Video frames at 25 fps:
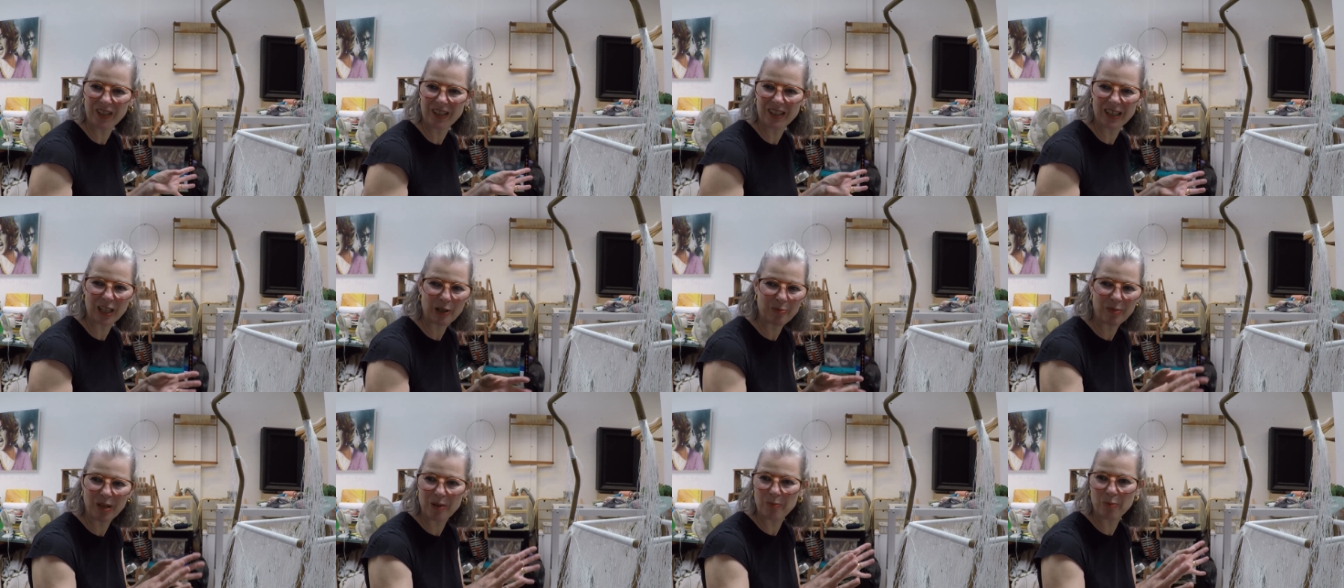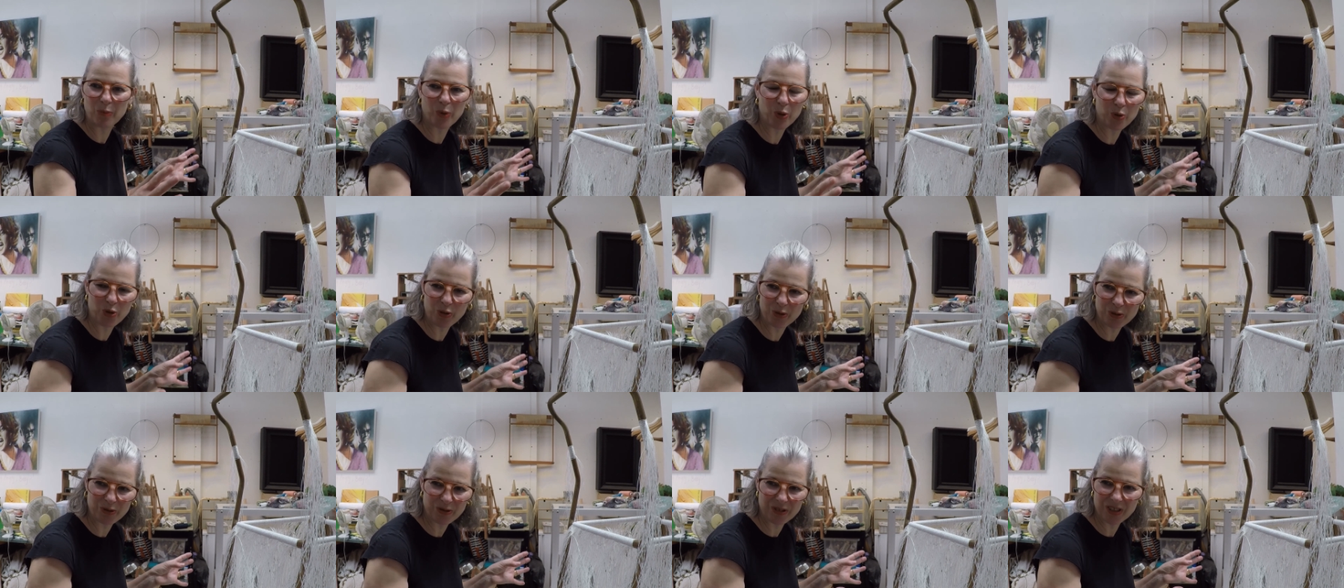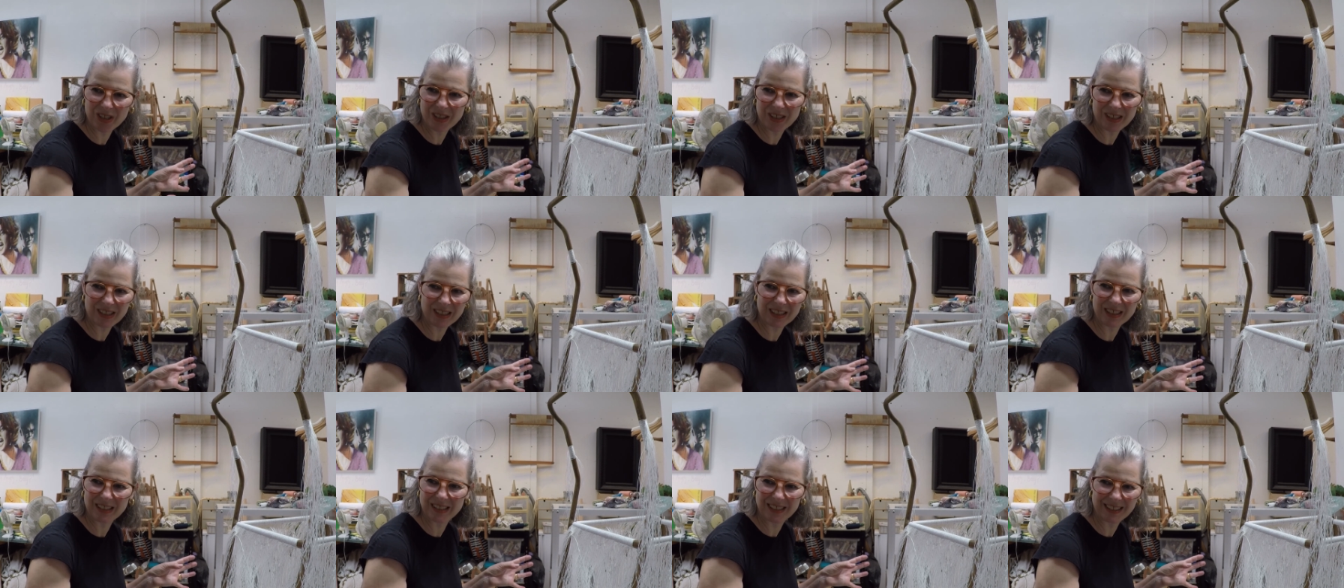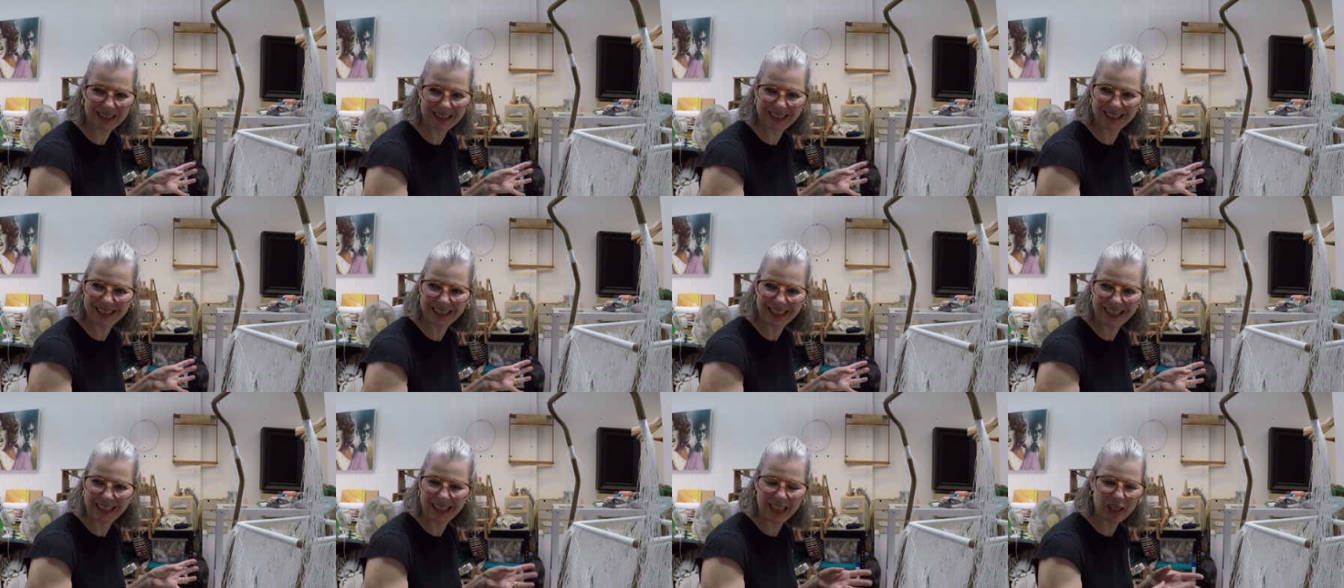they make models
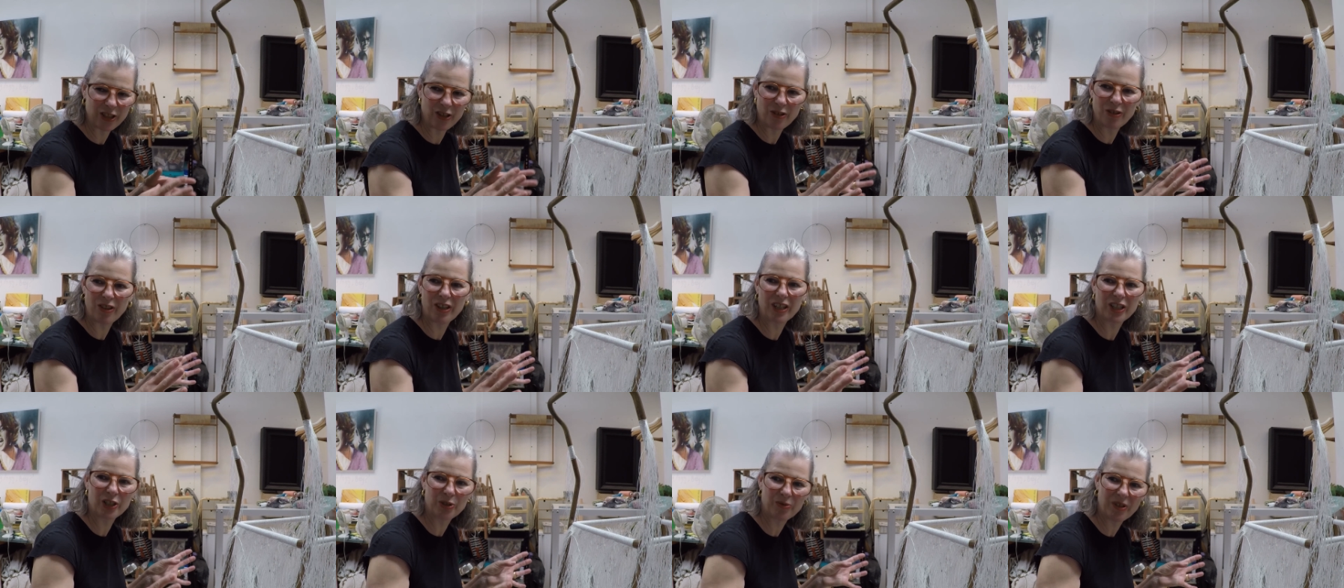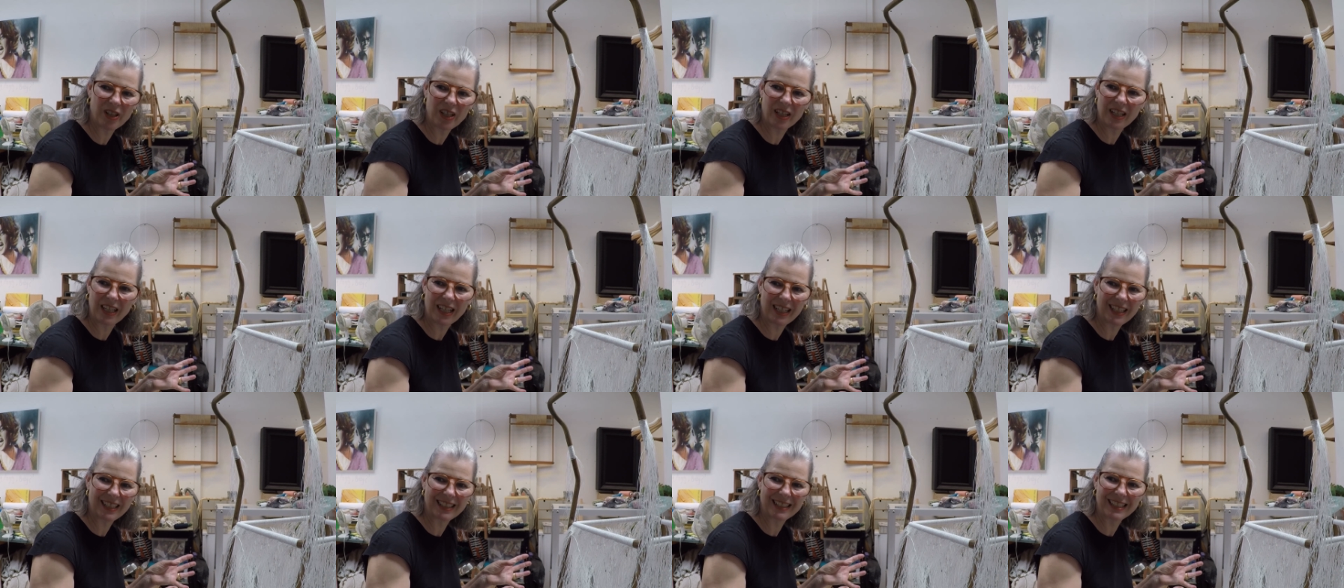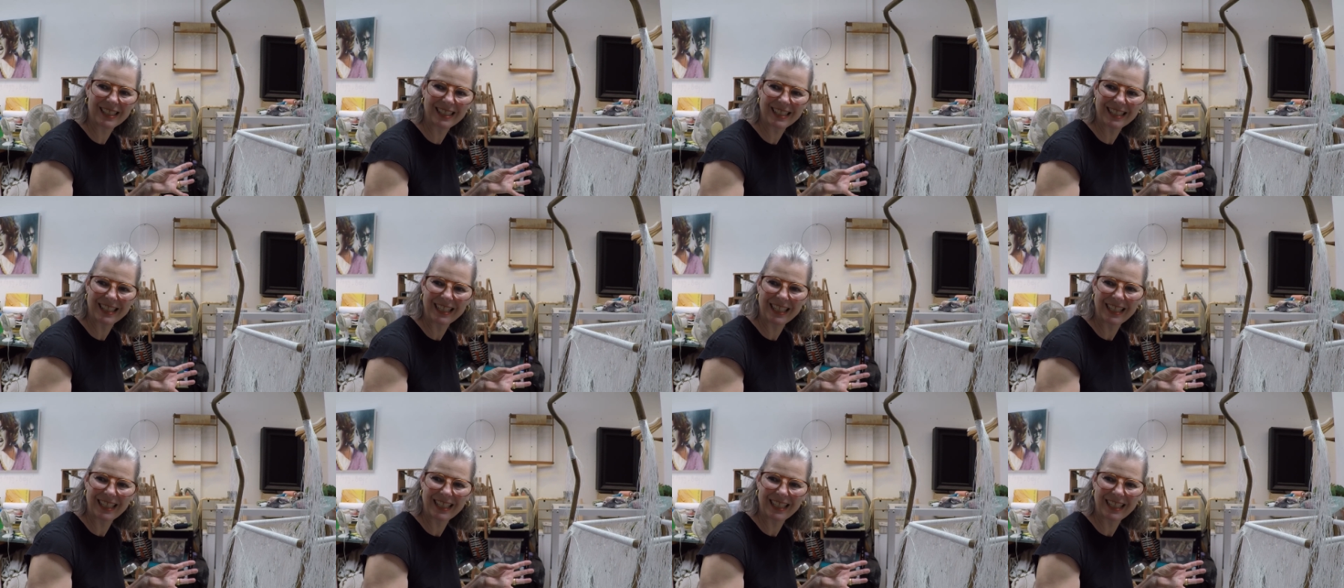and they do things with their hands,